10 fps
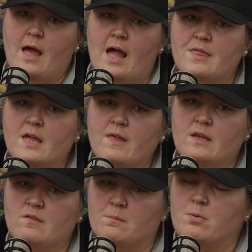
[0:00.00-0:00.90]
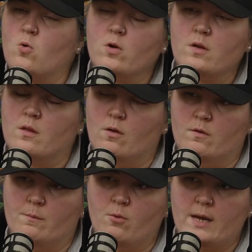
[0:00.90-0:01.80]
I think that is important,
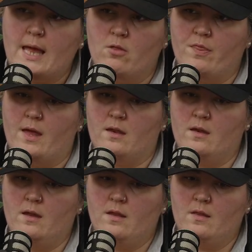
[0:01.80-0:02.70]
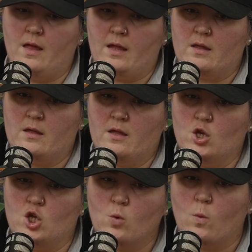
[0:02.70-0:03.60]
though, to point out that, like,
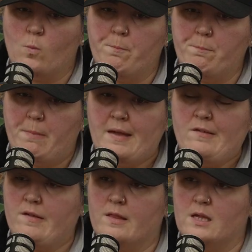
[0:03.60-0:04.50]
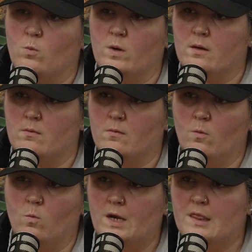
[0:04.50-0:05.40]
you basically, when
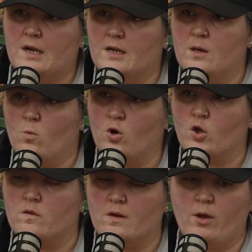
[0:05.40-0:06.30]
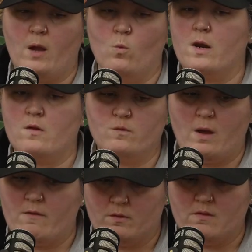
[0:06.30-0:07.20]
one thing didn't work, you said, okay, what else do
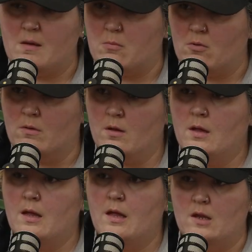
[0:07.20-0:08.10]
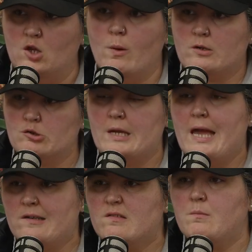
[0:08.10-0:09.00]
I have on the table? And you actually
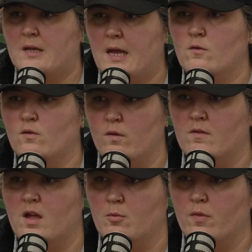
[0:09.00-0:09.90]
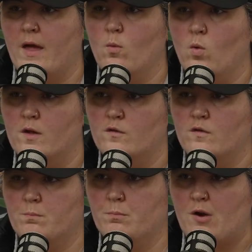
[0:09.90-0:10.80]
had something else on the table that
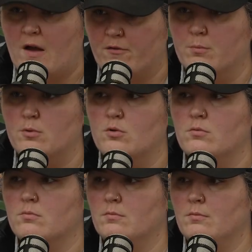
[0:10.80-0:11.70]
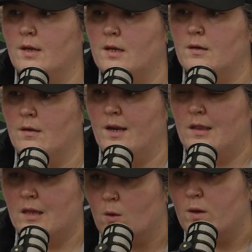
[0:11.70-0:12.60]
was profitable and
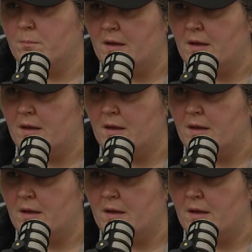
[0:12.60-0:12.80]
liquid,